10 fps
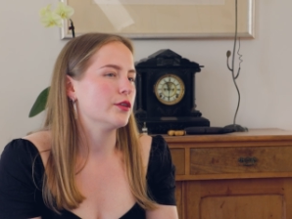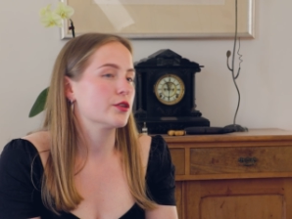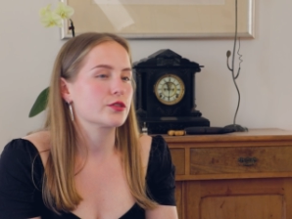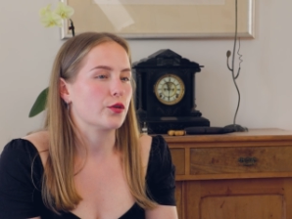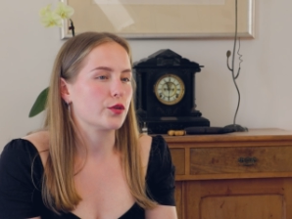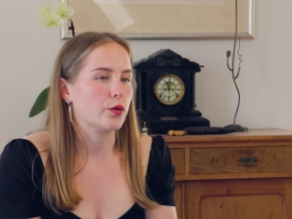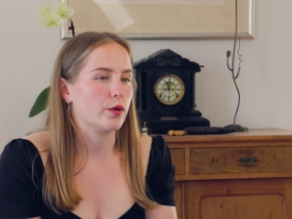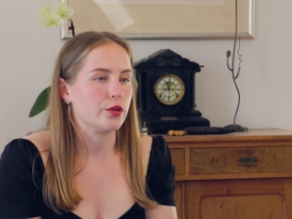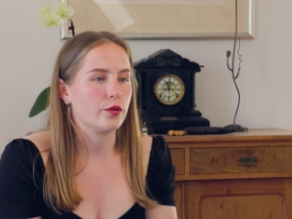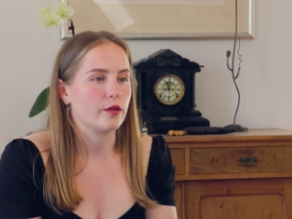you just don't know
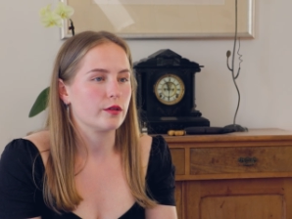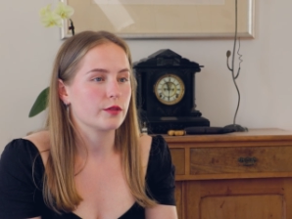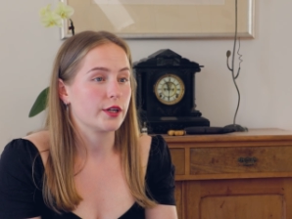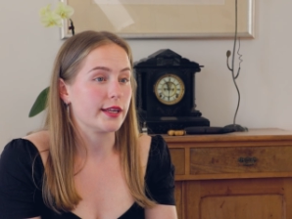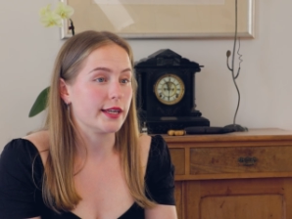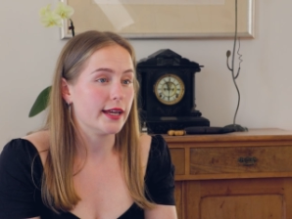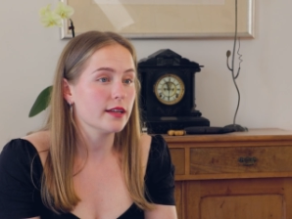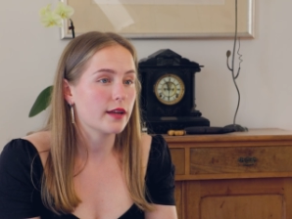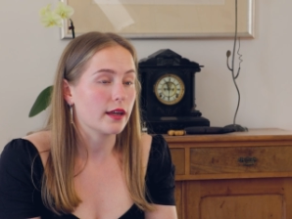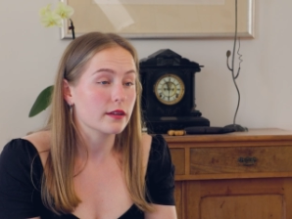what you're gonna
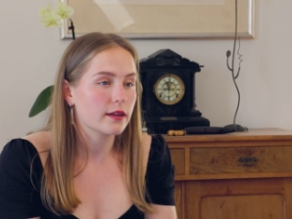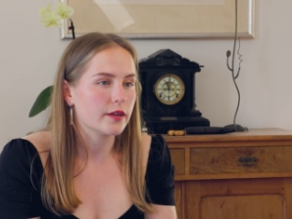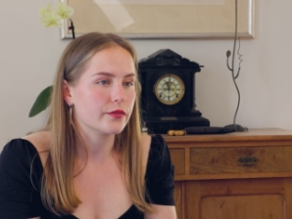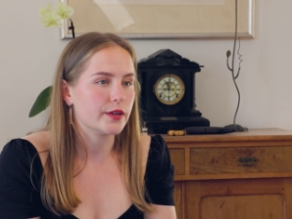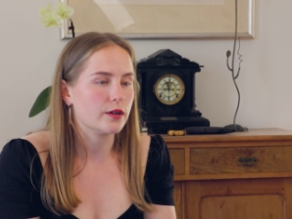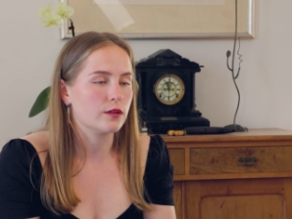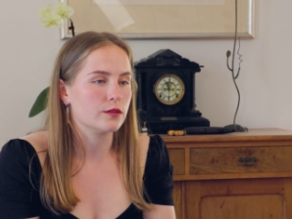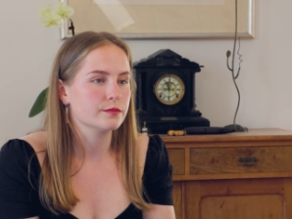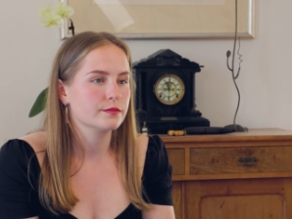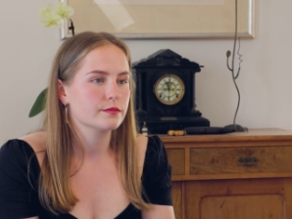get. I, I
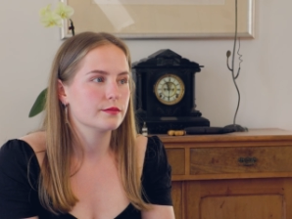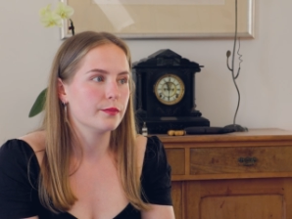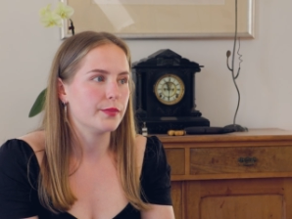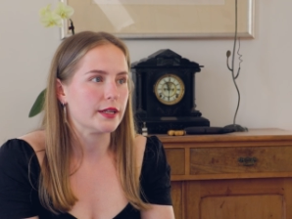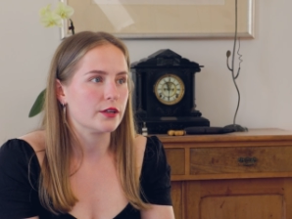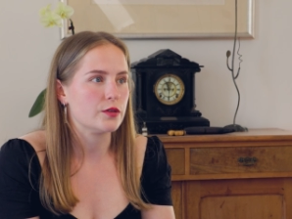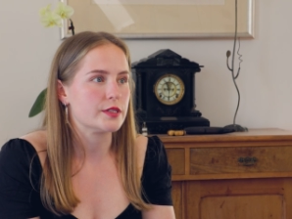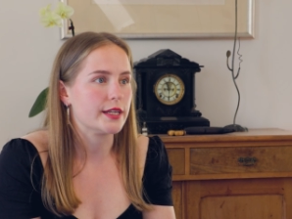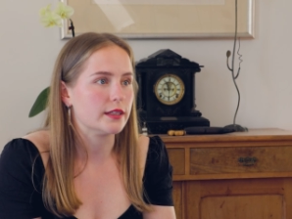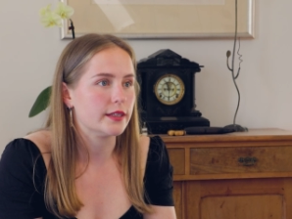feel being in
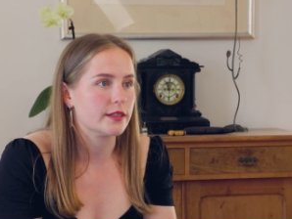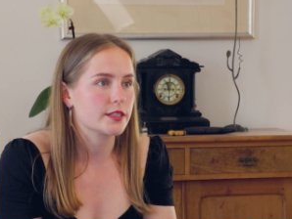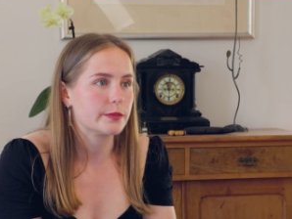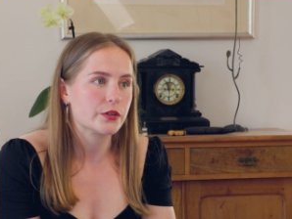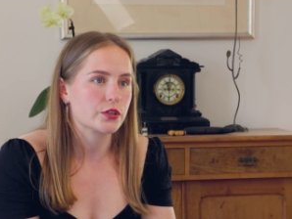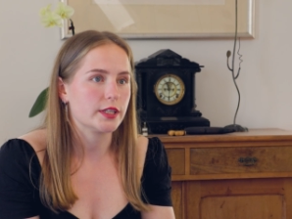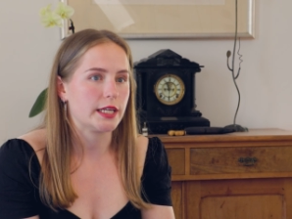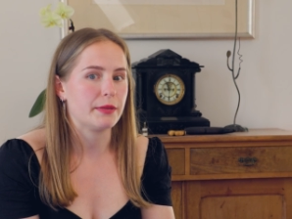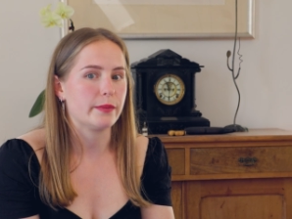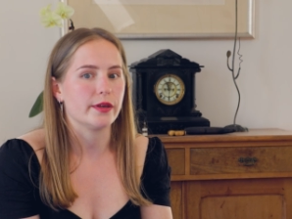New Zealand,
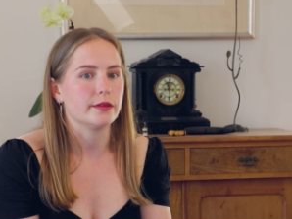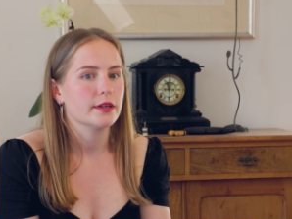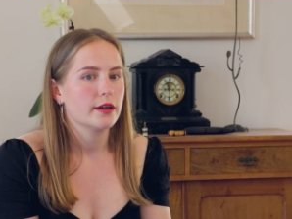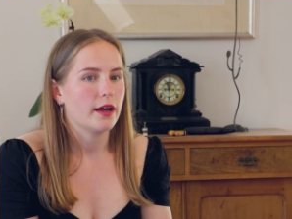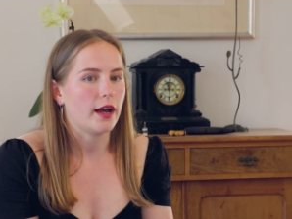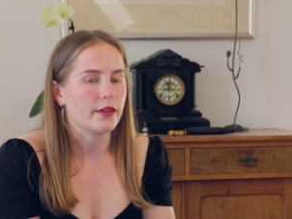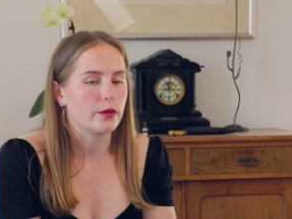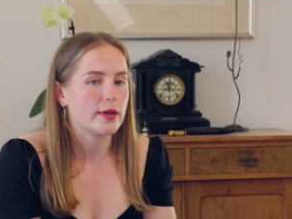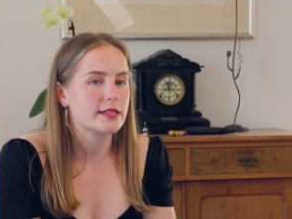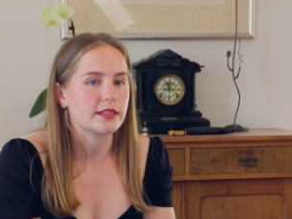especially, and maybe
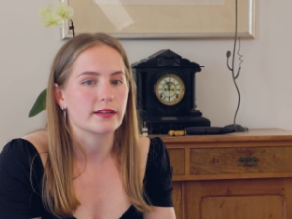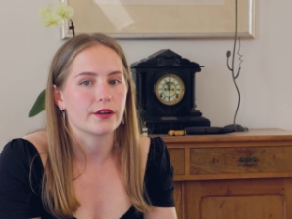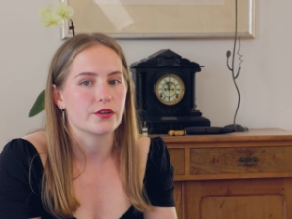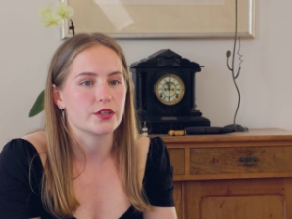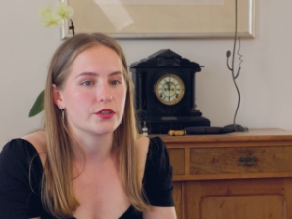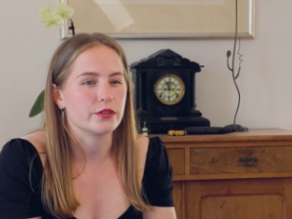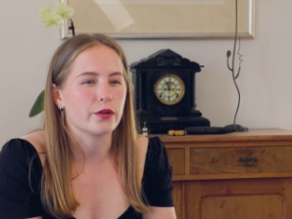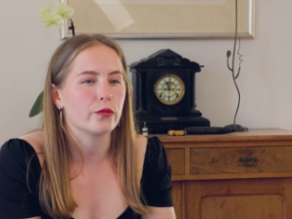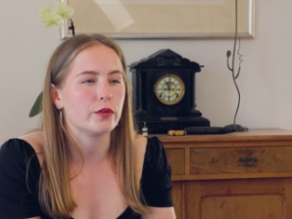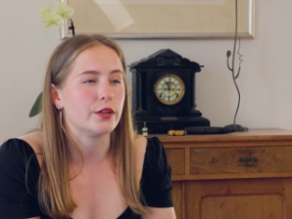other Western countries, you
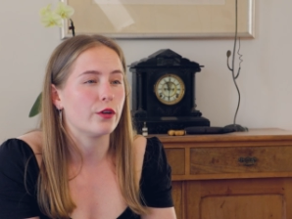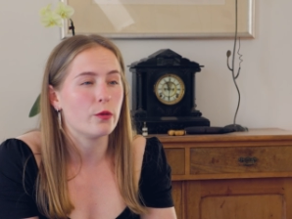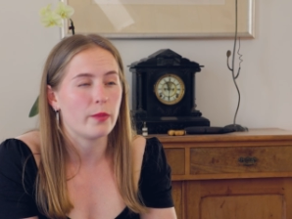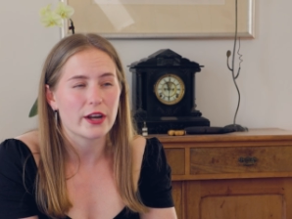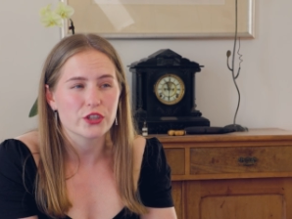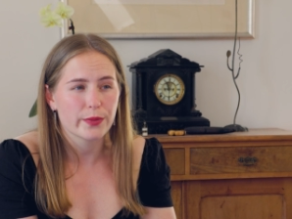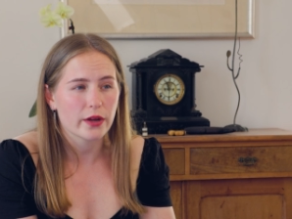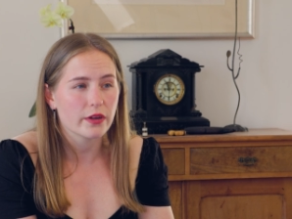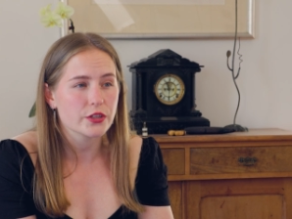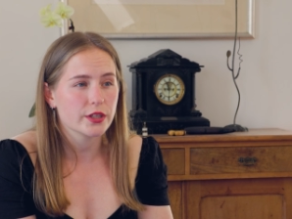don't really know much
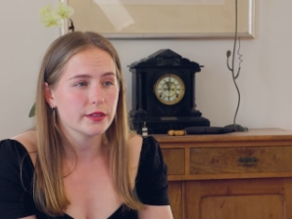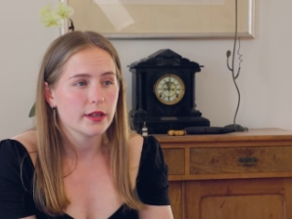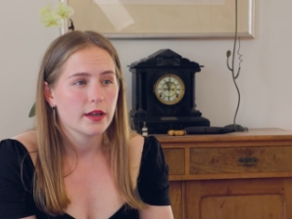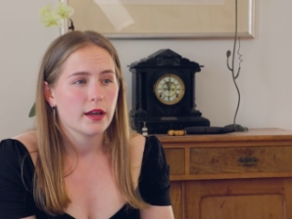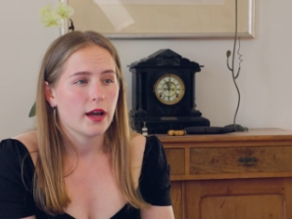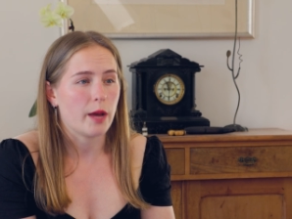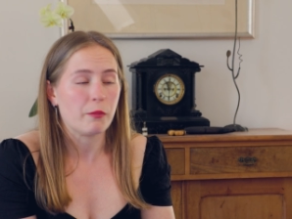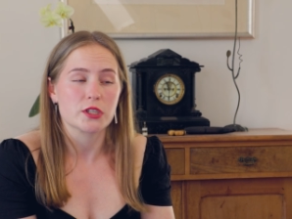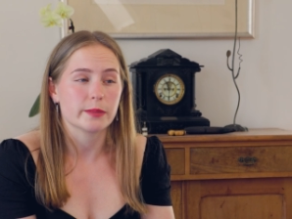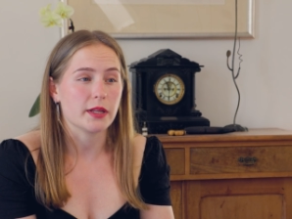about Russia. And
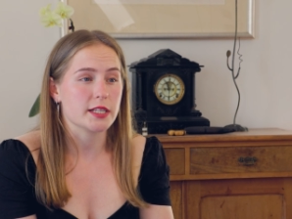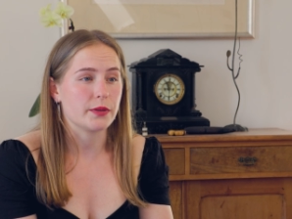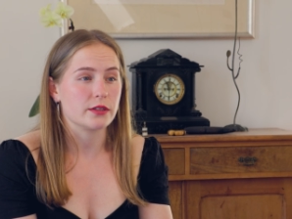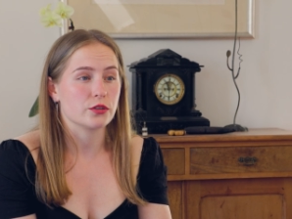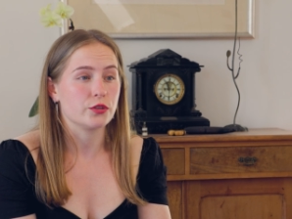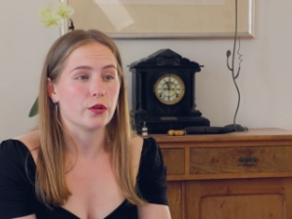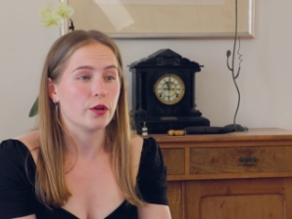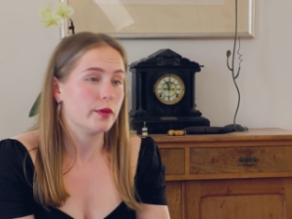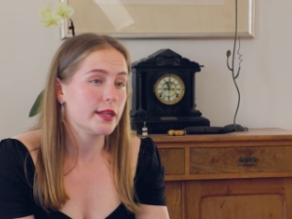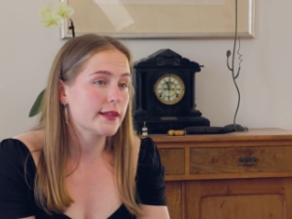uh, most people I speak to
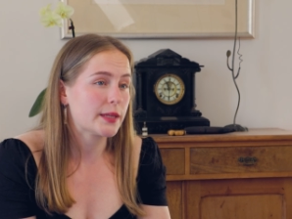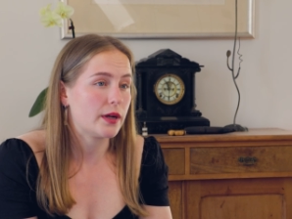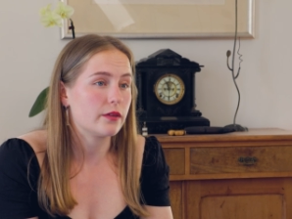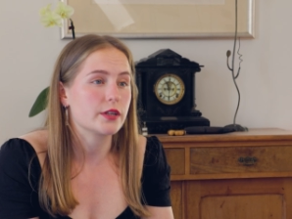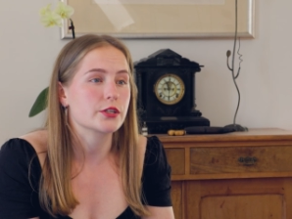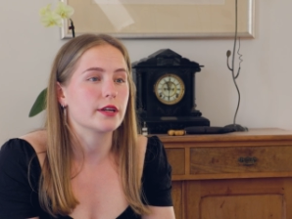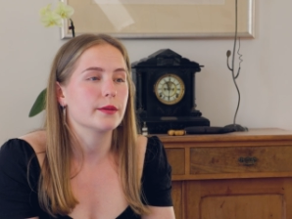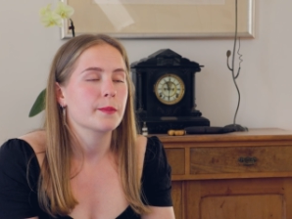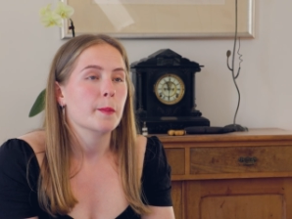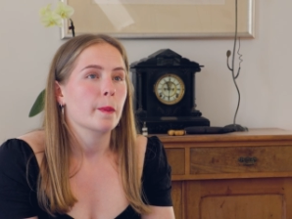don't know anything about Russia,